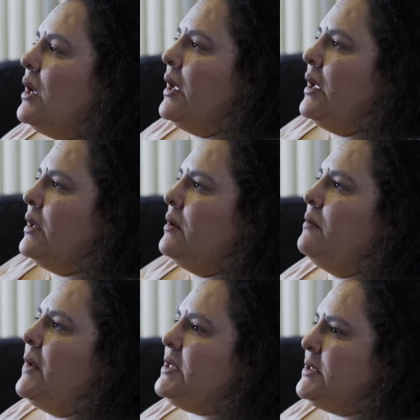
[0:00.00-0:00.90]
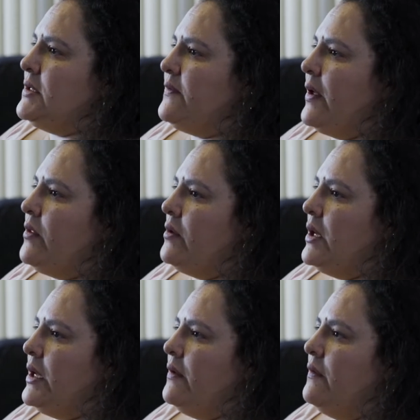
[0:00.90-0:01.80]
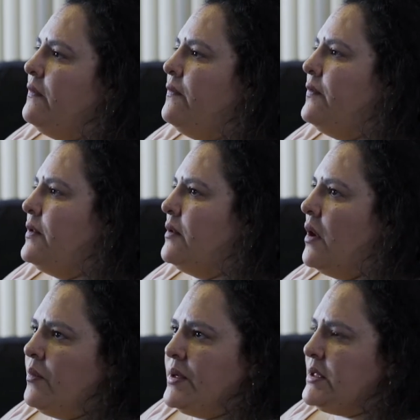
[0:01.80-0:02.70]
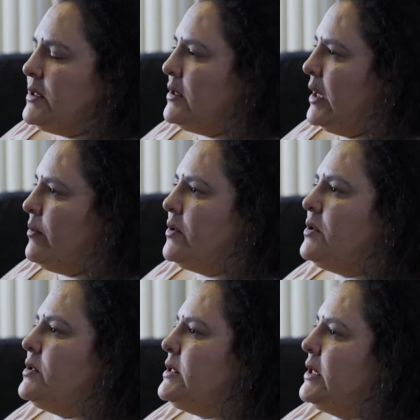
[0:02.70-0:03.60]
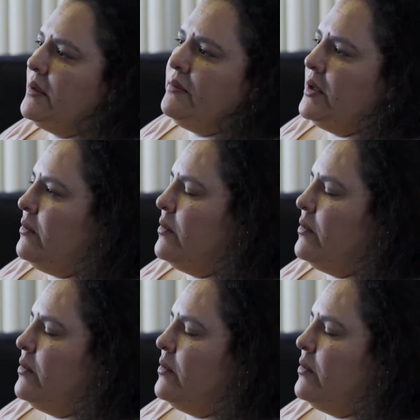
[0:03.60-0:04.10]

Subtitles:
And my son's father lived always in the neighborhoods, and you know,